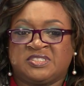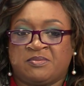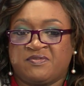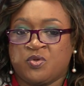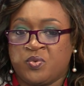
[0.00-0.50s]

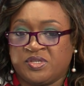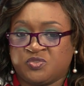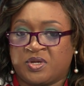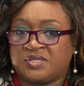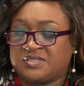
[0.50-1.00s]
some of the
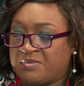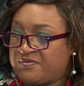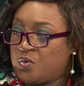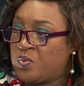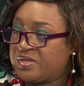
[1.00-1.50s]
wins. What are some
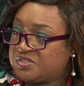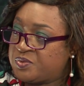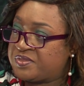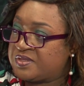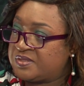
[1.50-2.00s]
of the wins
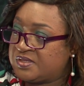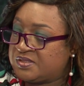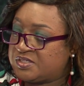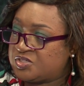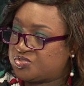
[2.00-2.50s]
within
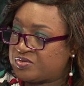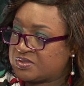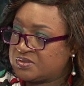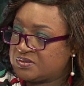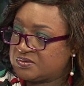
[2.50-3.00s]
the district?